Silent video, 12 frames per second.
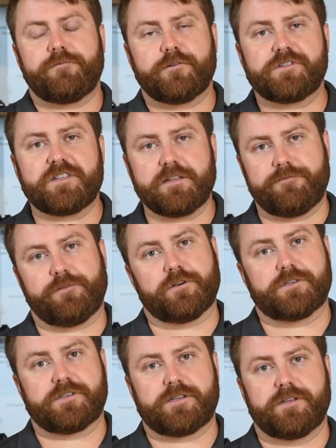First thing
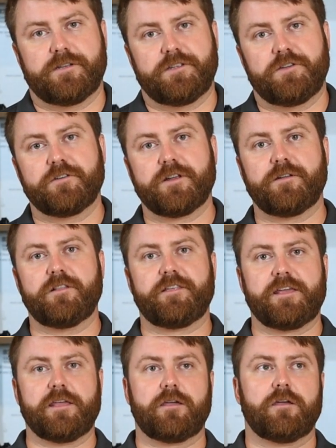first, you're gonna
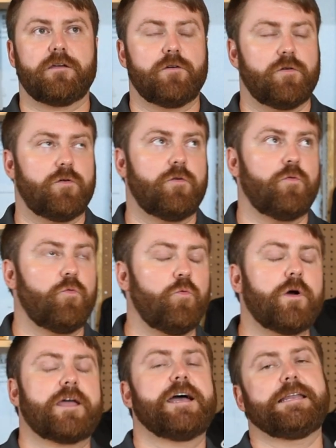think,
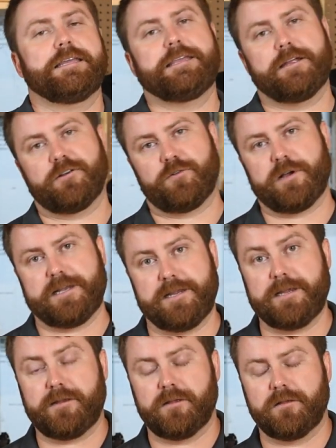what kind of gear do I
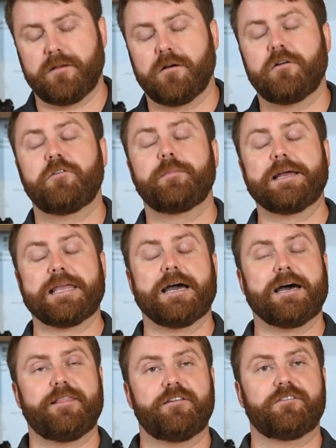need? Oh my
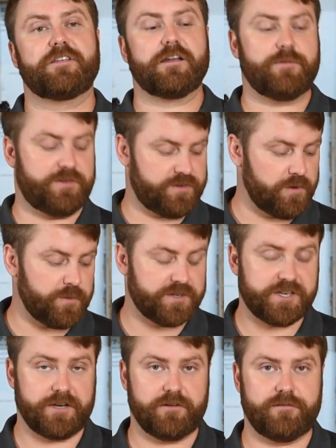God, there's gotta be so
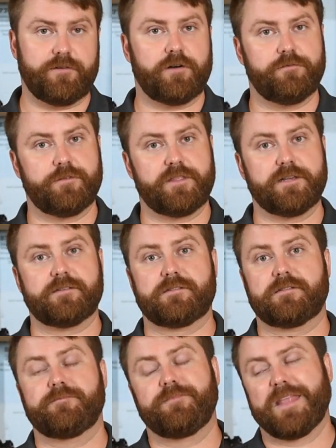much gear involved with this.